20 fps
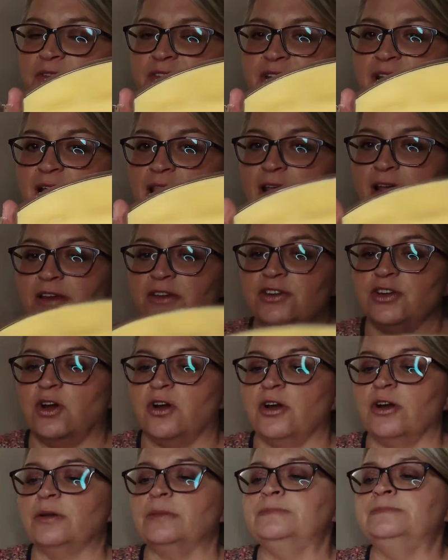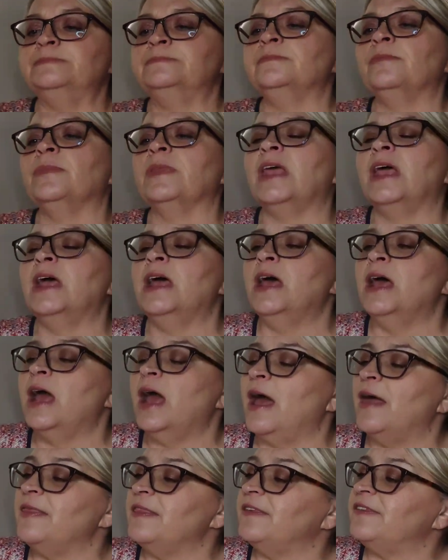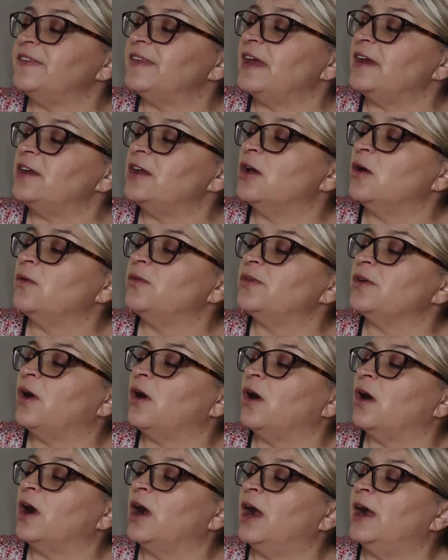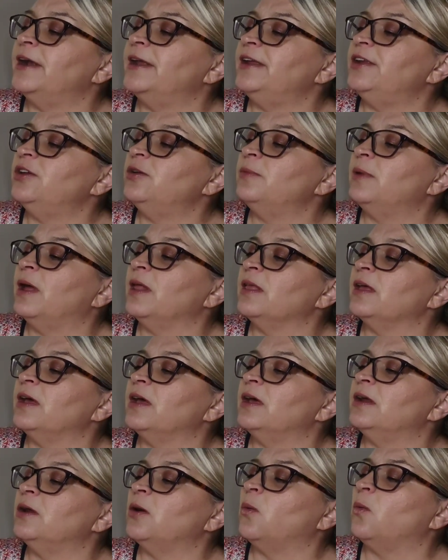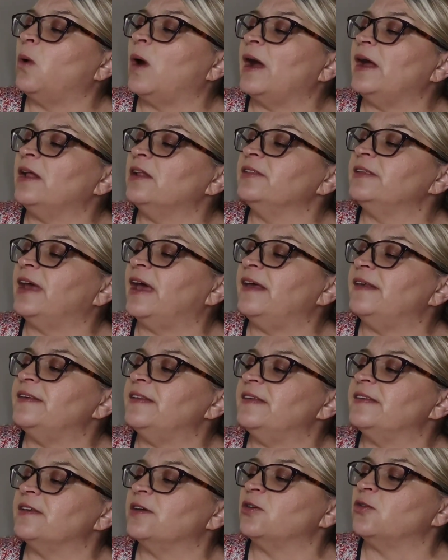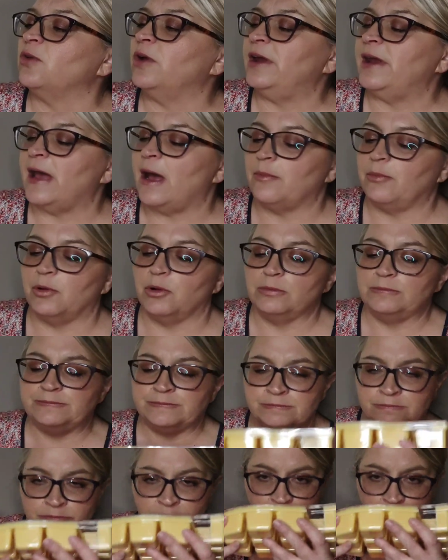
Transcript: It's not like dark. And the scent notes are honeydew melon, wild daisies, and green apple.